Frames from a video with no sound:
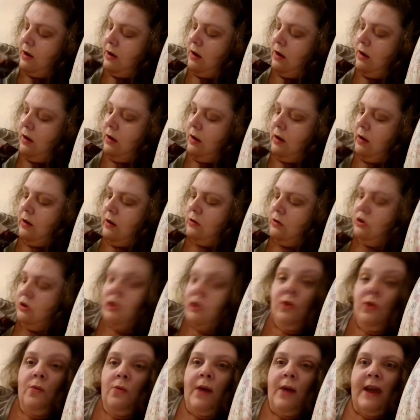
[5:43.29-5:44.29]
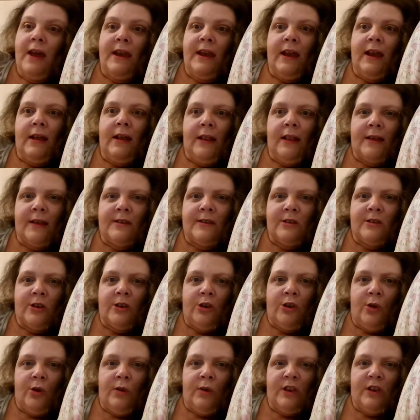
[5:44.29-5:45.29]
Do you know I need glasses? I
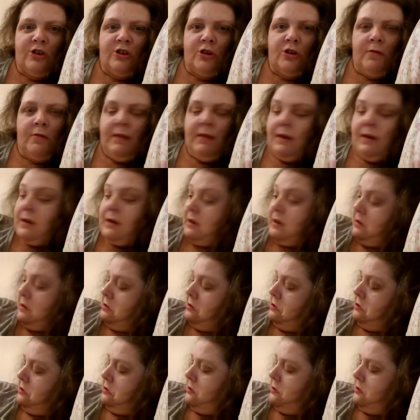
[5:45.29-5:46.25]
do this during day.